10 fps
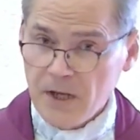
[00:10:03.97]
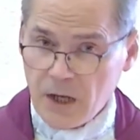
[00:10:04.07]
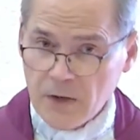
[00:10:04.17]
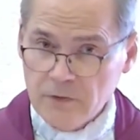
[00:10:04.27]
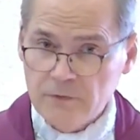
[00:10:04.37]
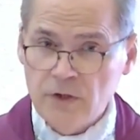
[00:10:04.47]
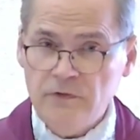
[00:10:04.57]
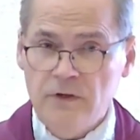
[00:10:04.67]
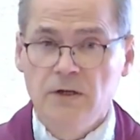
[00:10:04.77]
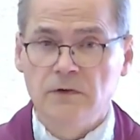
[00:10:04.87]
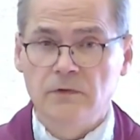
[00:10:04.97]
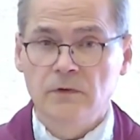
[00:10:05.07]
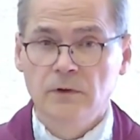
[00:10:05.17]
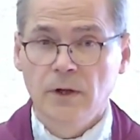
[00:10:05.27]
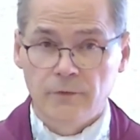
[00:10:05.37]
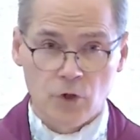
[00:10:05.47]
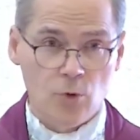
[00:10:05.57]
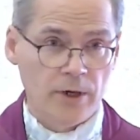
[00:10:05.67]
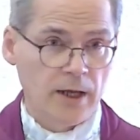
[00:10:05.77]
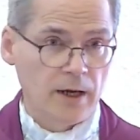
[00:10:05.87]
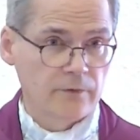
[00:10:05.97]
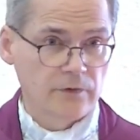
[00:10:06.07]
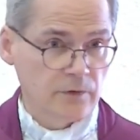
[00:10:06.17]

because of our sins. If no one had ever